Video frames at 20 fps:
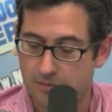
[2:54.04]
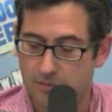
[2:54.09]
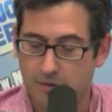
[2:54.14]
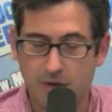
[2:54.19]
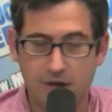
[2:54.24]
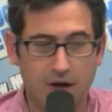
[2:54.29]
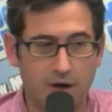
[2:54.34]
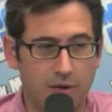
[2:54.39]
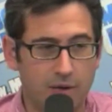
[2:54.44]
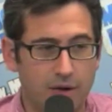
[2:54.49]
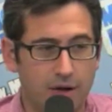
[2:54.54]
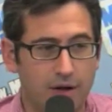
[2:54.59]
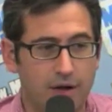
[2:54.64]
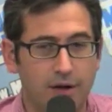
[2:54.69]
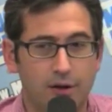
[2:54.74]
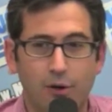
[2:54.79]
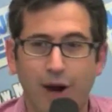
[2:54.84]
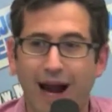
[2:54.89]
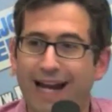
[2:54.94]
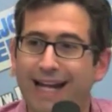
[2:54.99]
you know,
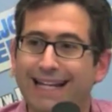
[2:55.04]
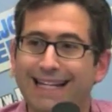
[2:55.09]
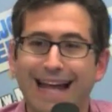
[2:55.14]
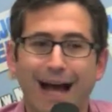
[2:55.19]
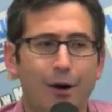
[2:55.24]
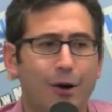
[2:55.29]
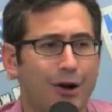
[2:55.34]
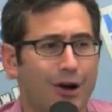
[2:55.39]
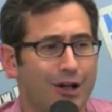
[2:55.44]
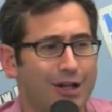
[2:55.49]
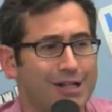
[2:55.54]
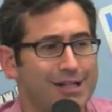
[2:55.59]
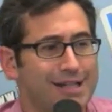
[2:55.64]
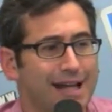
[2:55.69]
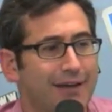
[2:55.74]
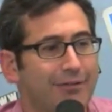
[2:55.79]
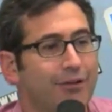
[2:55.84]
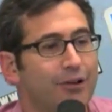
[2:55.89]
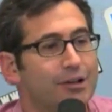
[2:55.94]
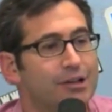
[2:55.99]
uh, cracking down on his
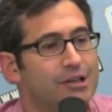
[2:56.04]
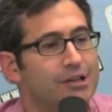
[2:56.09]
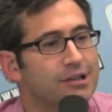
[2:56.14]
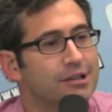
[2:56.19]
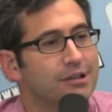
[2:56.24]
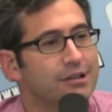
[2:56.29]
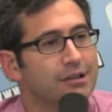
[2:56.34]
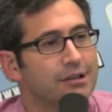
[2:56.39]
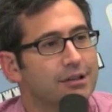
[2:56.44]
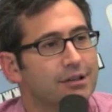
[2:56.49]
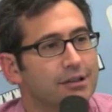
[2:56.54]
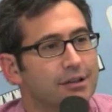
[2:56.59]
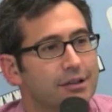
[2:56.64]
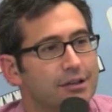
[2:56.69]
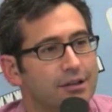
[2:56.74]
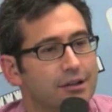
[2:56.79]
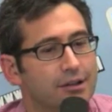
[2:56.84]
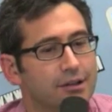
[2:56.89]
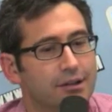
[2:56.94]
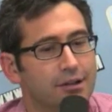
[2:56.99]
efforts.
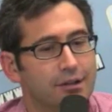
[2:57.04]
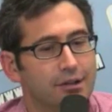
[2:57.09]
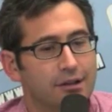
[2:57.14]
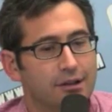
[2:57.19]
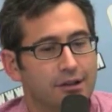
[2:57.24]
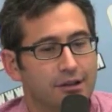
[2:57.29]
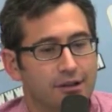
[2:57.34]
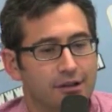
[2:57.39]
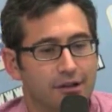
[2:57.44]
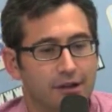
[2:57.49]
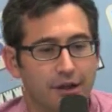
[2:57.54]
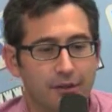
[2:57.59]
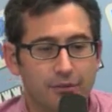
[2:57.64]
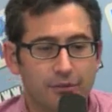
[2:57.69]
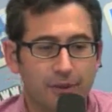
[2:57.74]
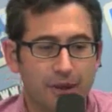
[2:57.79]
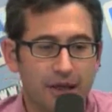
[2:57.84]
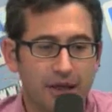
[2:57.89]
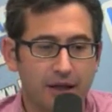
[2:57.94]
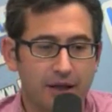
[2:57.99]
I'm
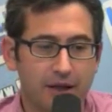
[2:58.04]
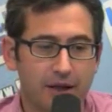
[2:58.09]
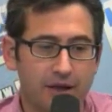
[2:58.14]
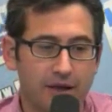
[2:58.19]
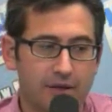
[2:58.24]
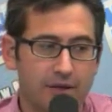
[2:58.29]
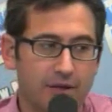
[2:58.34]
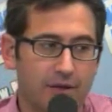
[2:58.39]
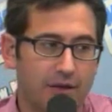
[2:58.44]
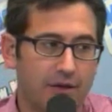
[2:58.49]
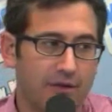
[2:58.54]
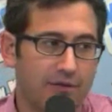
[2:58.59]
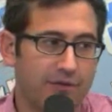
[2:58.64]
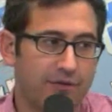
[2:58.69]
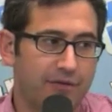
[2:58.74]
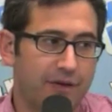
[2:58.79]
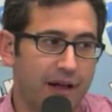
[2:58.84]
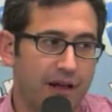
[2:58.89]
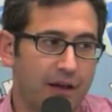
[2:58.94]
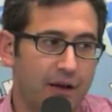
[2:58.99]
speaking uh, to
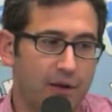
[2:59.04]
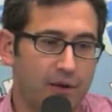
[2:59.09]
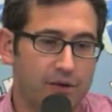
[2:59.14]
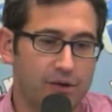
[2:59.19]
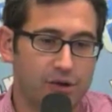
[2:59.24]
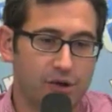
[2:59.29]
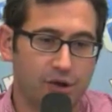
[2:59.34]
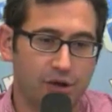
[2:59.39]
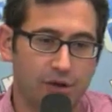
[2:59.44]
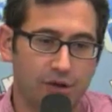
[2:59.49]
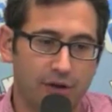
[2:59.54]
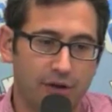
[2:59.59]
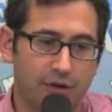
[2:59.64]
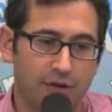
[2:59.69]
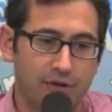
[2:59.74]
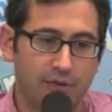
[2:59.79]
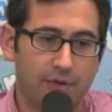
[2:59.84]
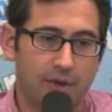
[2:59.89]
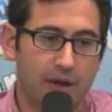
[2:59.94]
fellow journalists.